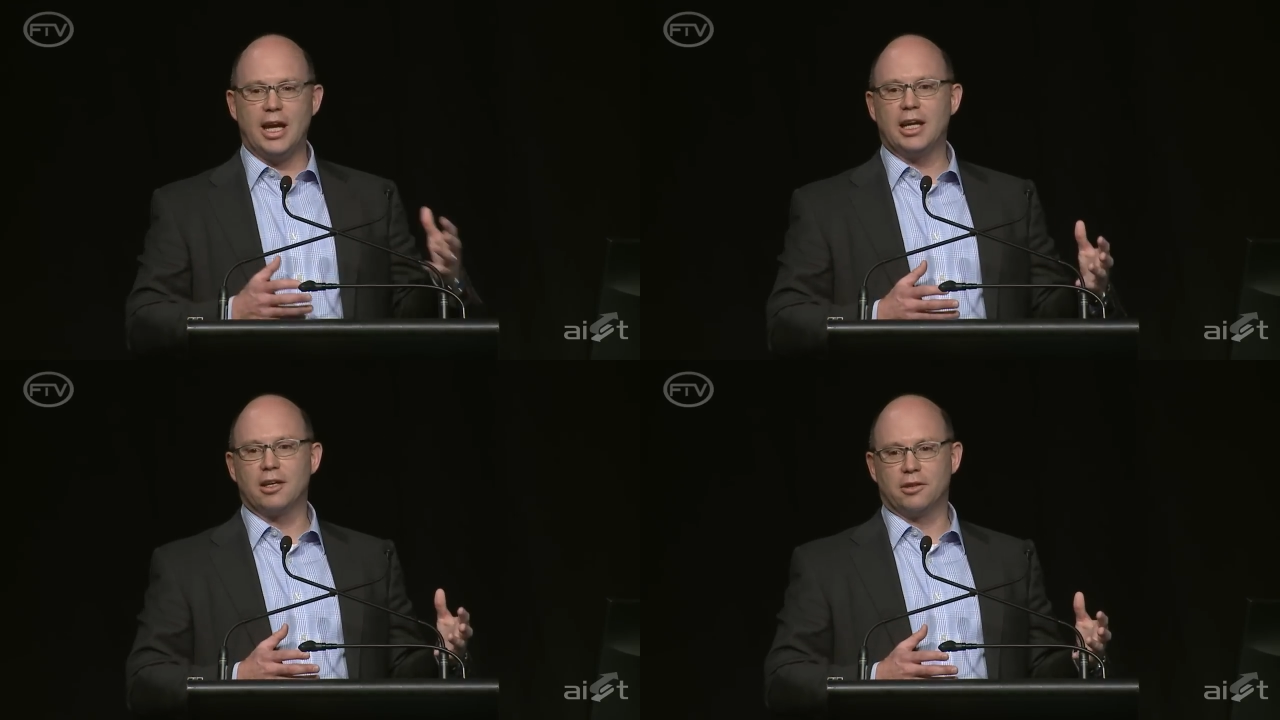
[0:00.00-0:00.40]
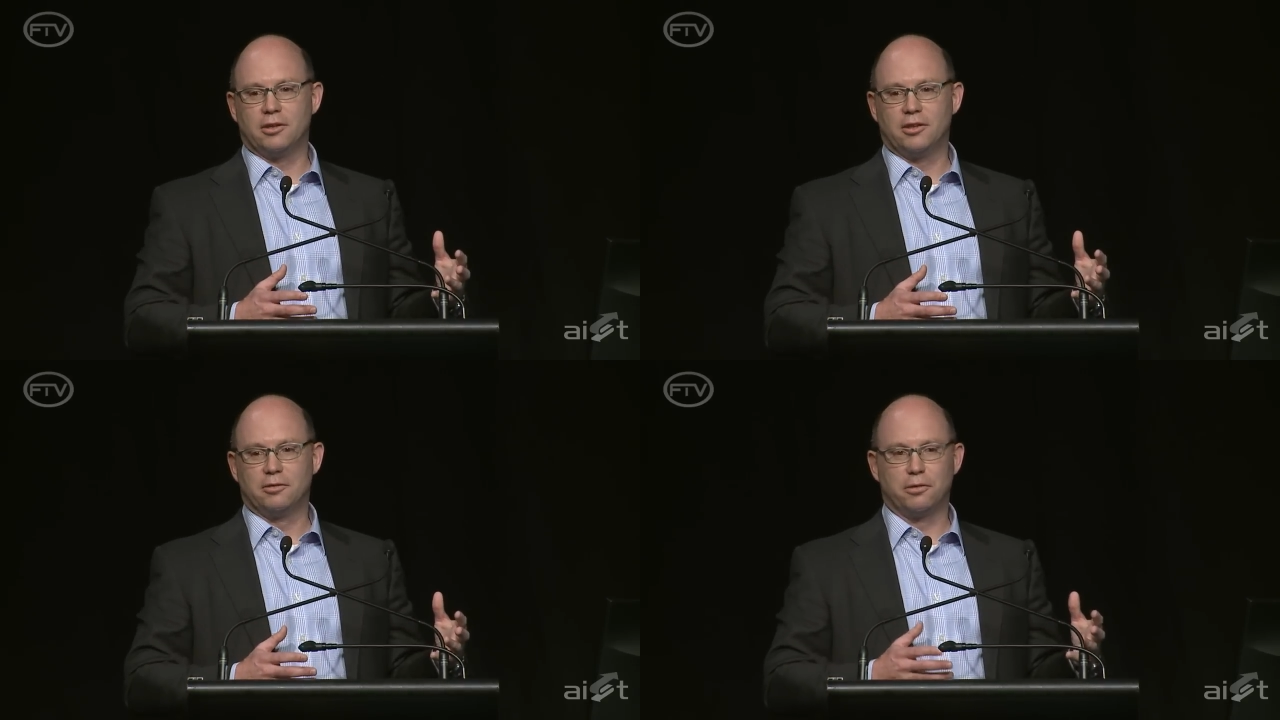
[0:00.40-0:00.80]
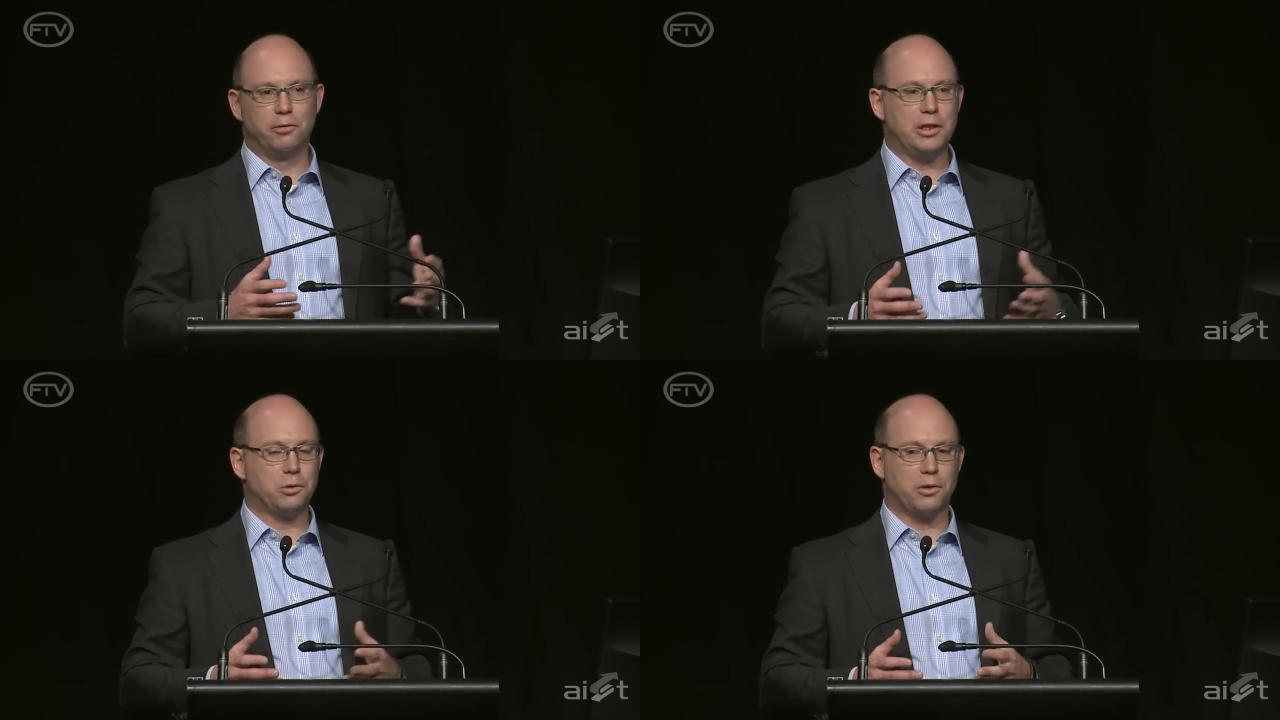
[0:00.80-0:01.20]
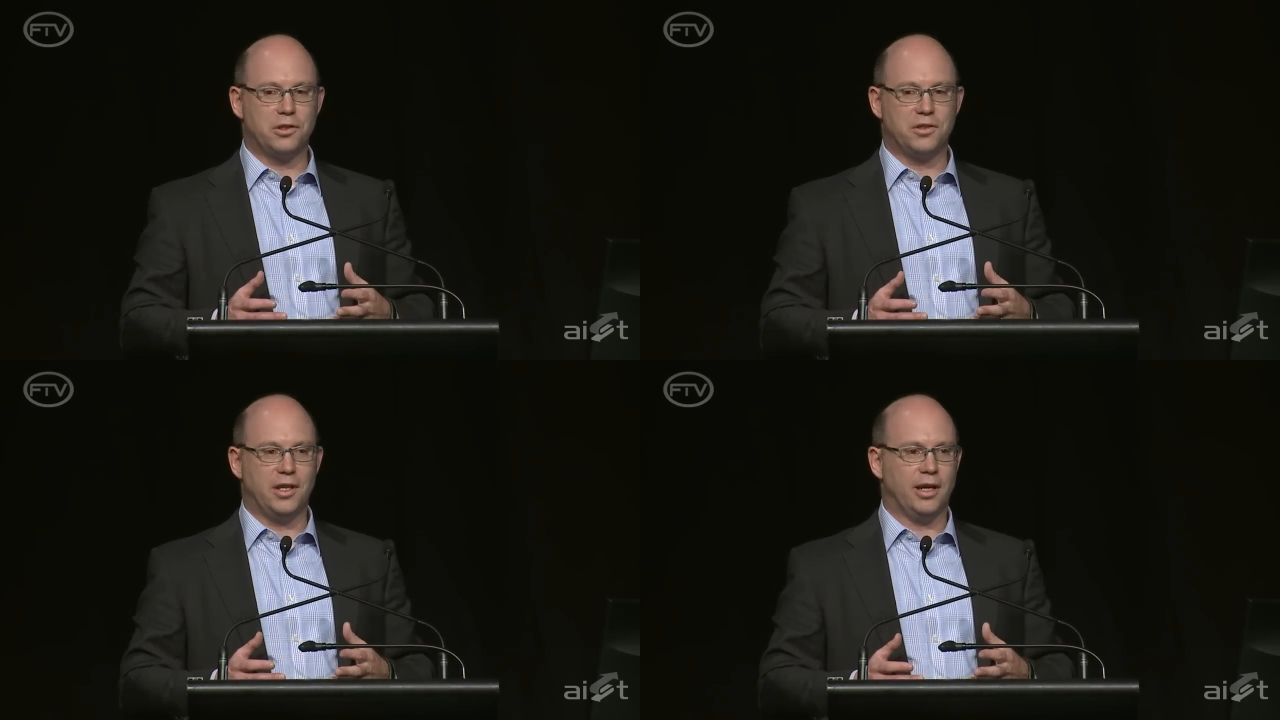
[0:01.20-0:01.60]
acre for
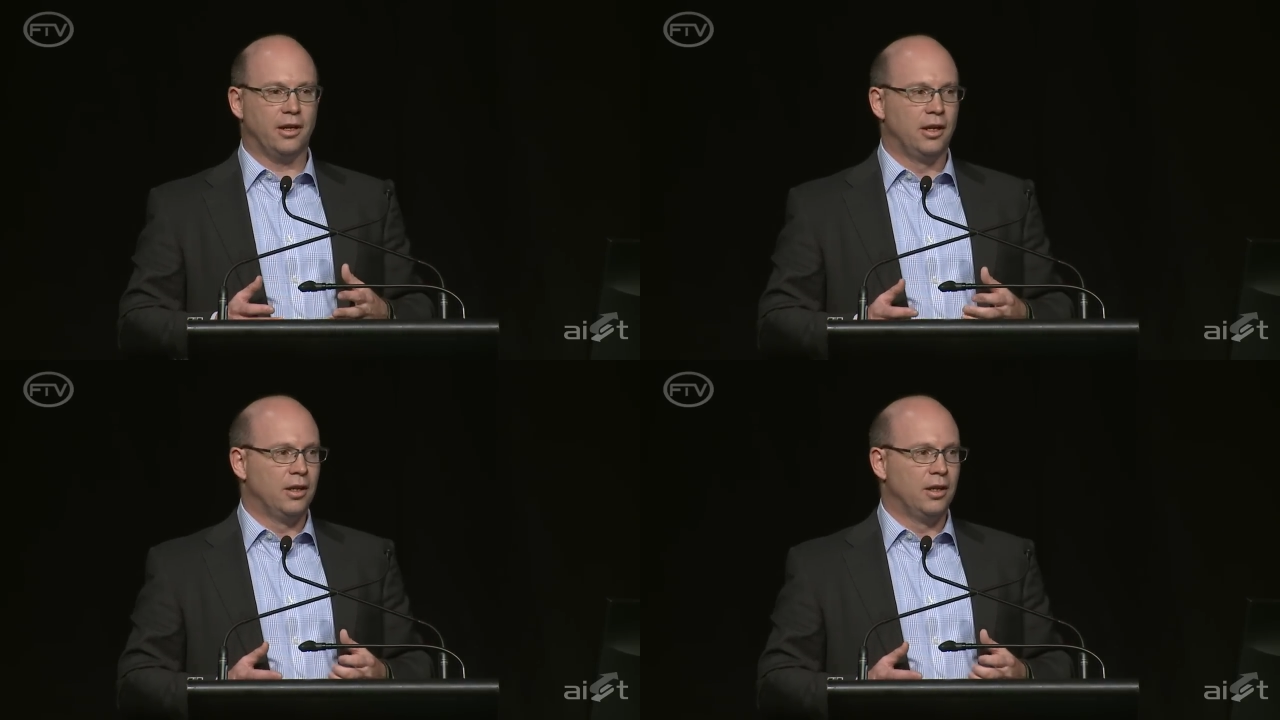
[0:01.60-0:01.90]
resources there.